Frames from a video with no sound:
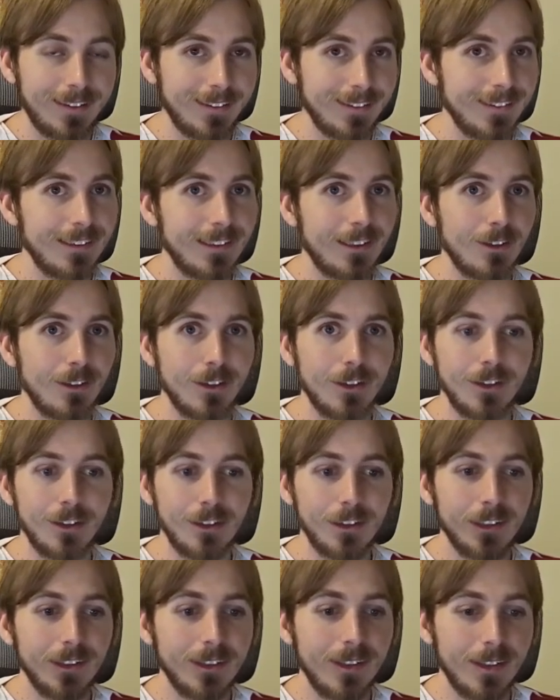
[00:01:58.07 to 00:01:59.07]
And
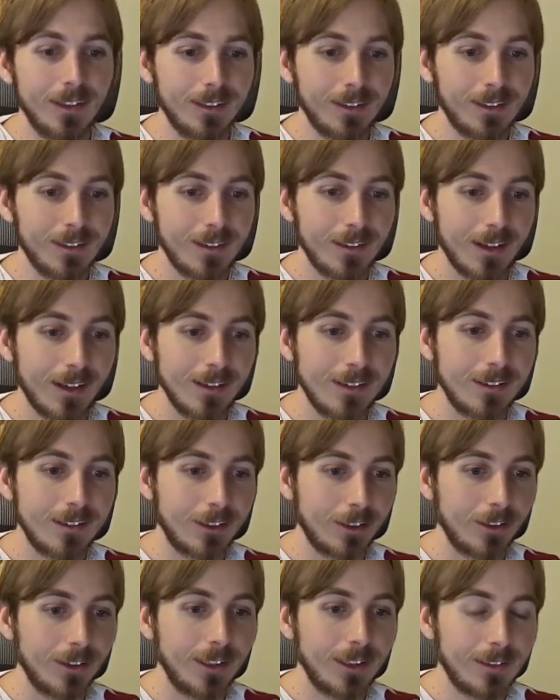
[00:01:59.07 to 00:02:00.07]
so this is
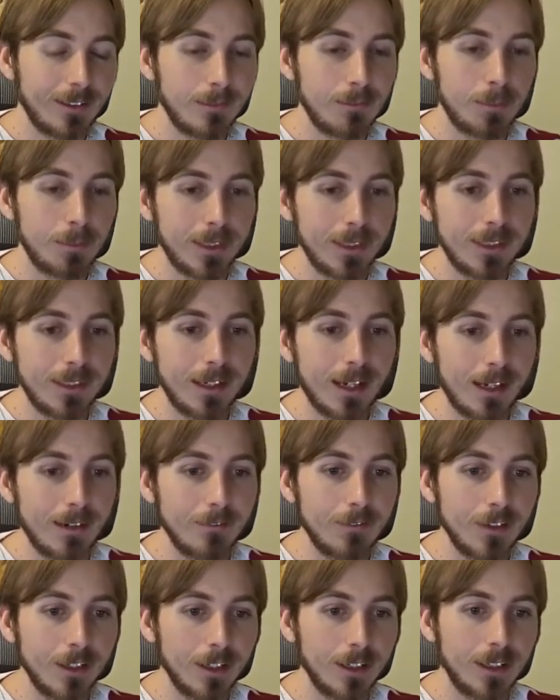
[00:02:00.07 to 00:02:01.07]
going to be a
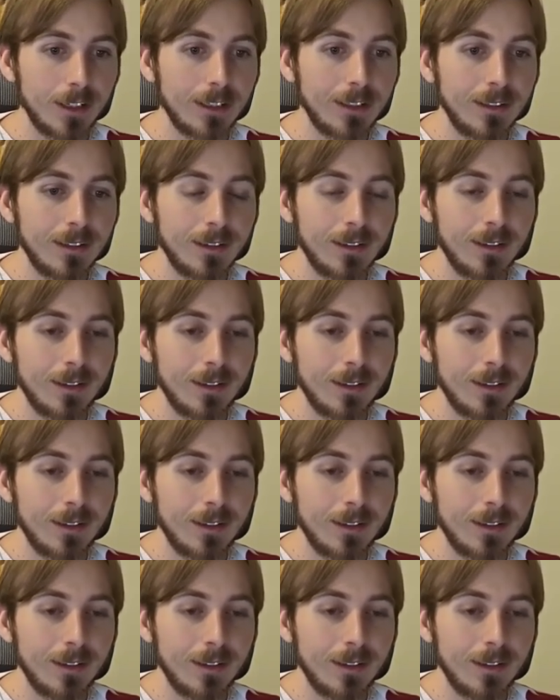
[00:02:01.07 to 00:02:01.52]
very